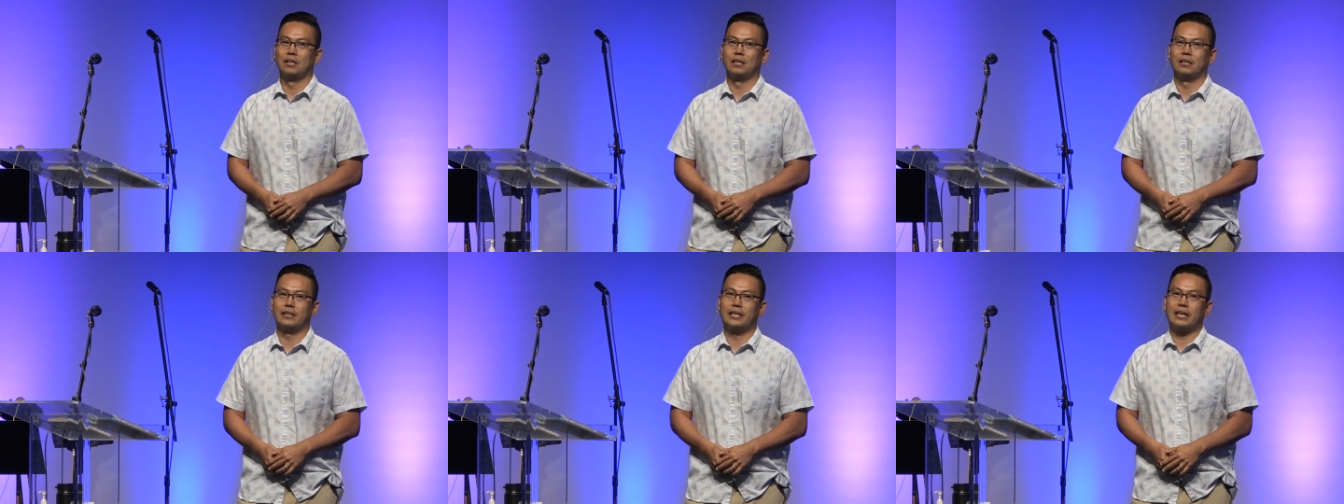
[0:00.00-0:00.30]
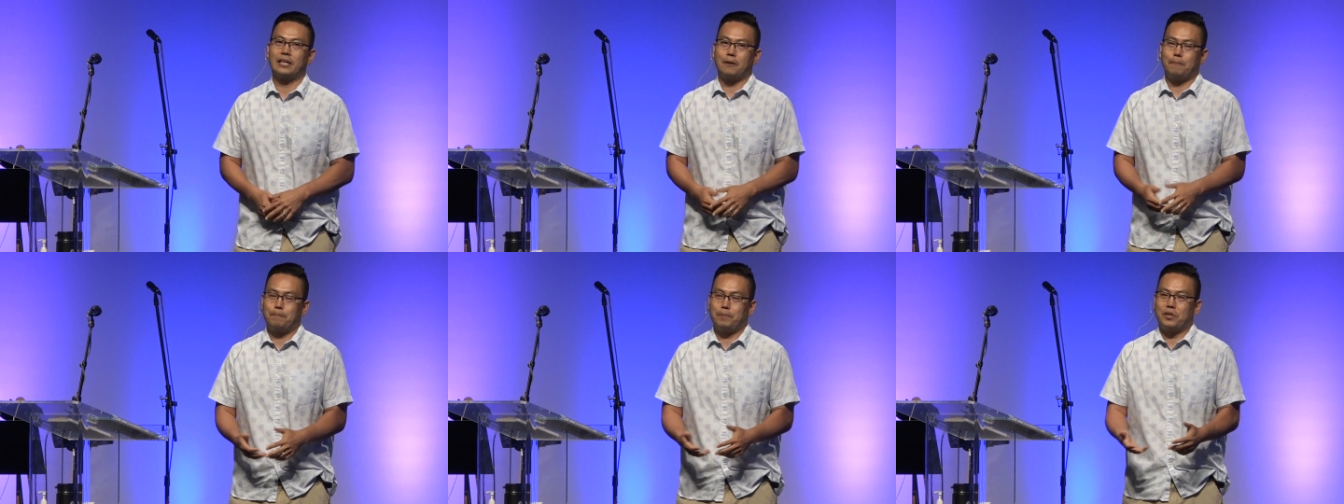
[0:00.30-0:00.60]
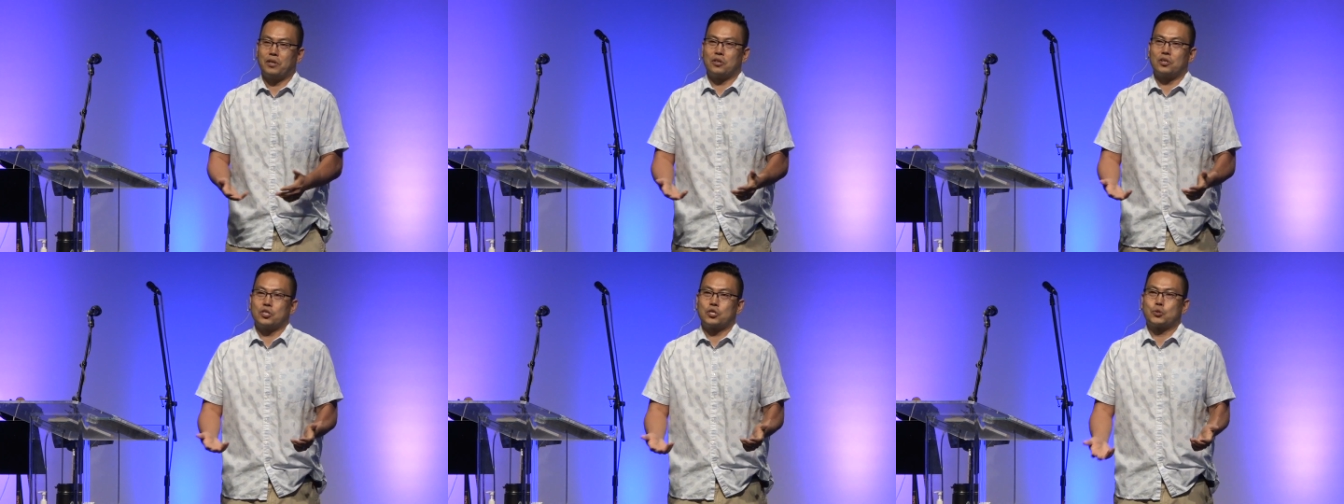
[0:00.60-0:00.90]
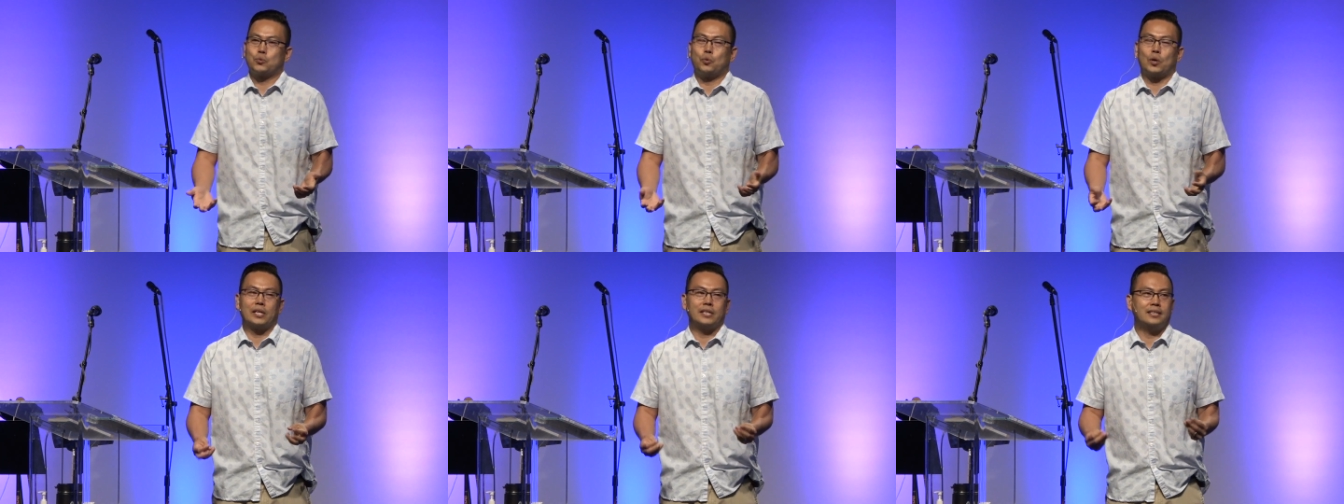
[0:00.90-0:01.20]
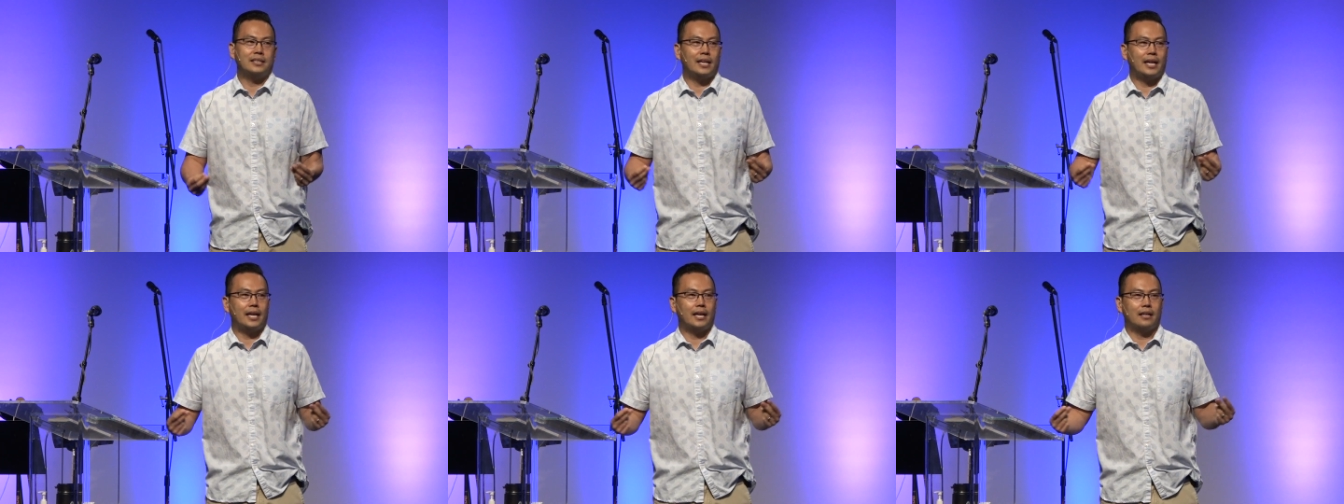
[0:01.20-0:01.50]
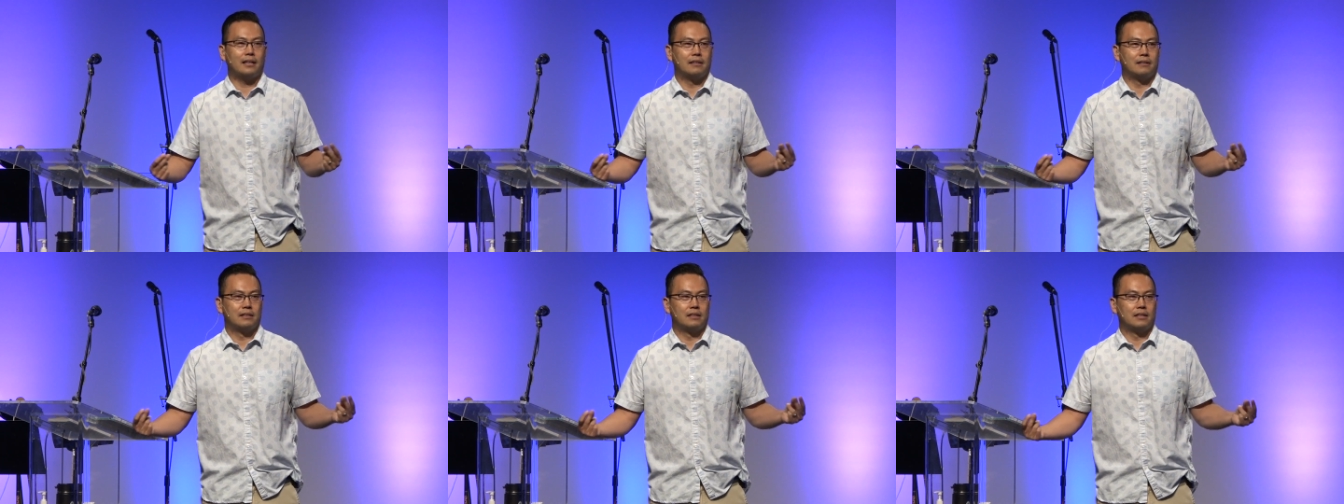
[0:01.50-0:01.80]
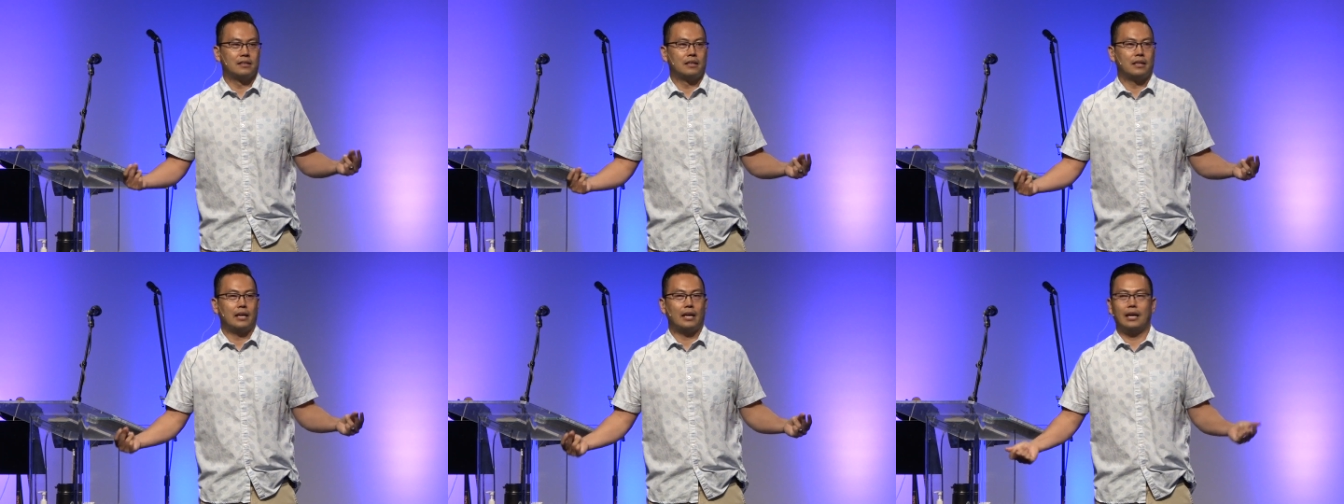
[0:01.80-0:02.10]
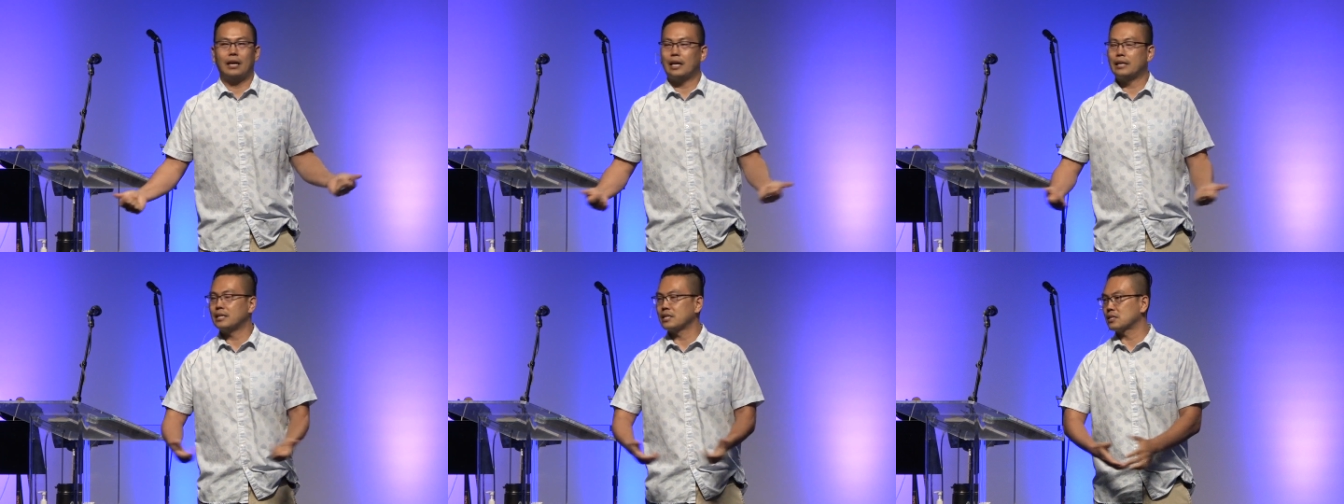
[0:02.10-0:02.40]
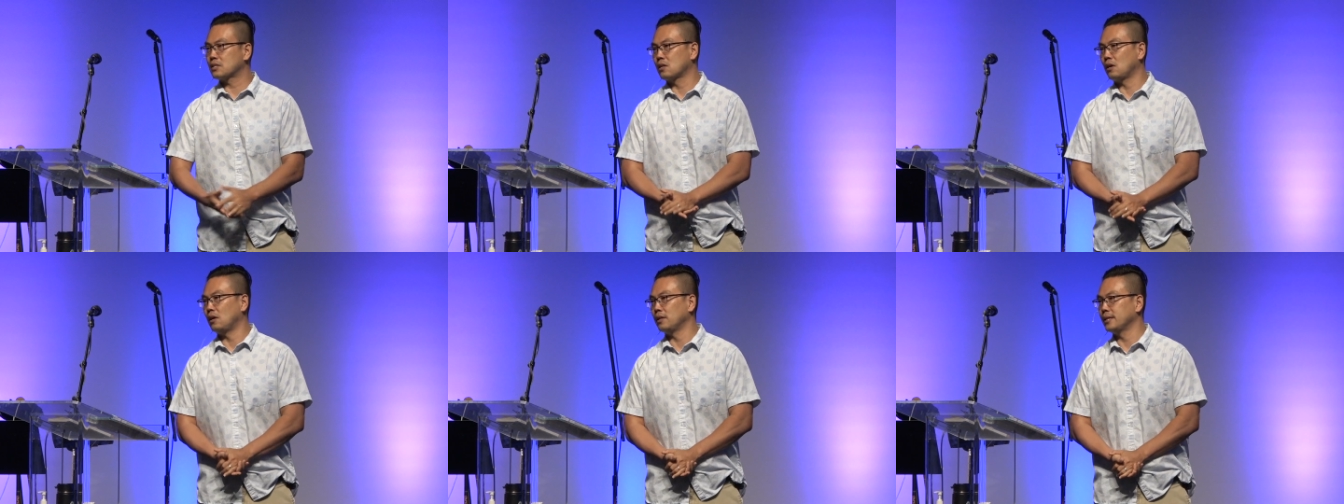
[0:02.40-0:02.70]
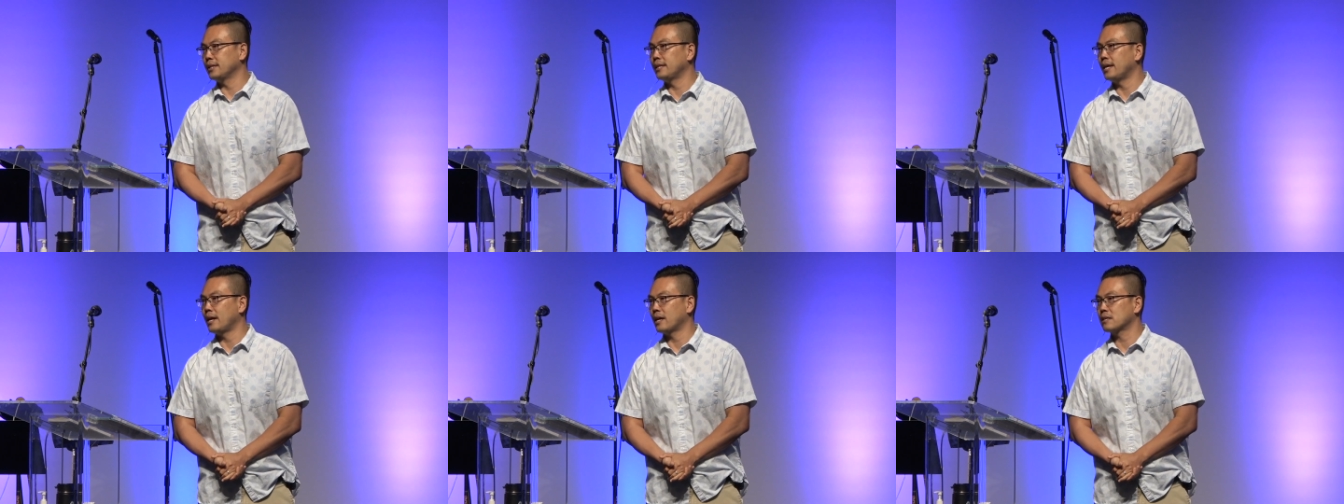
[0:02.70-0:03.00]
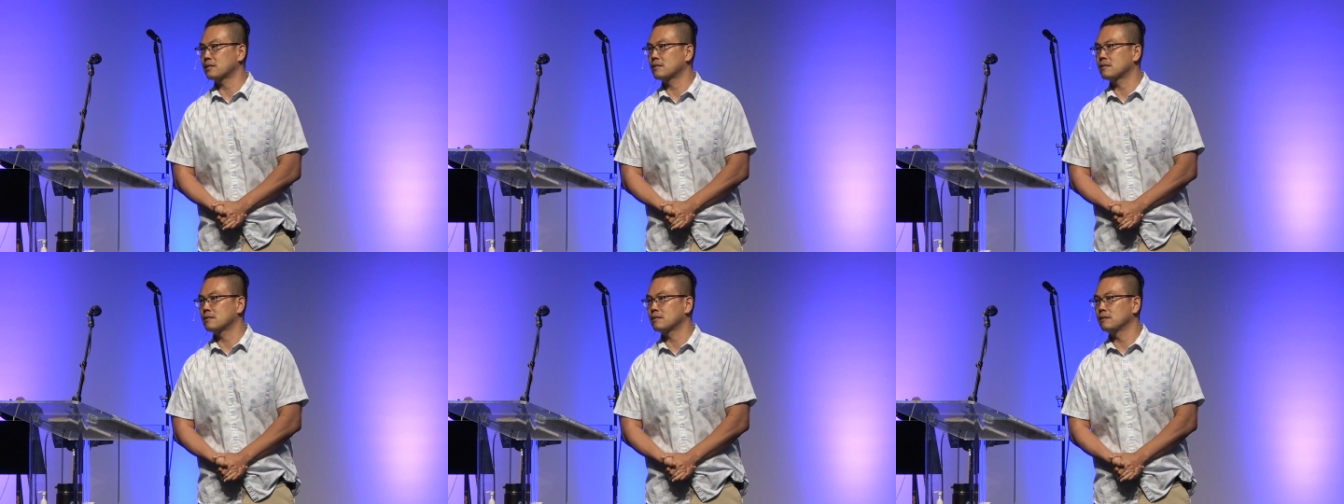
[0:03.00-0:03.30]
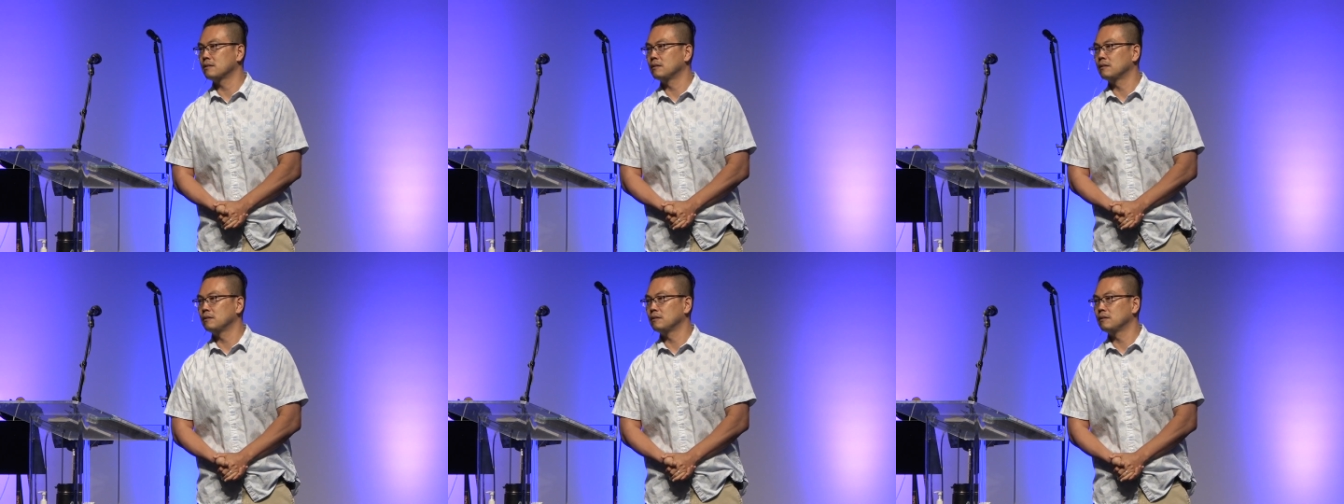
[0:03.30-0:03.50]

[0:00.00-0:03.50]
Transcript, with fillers: that appears one day and is gone the next.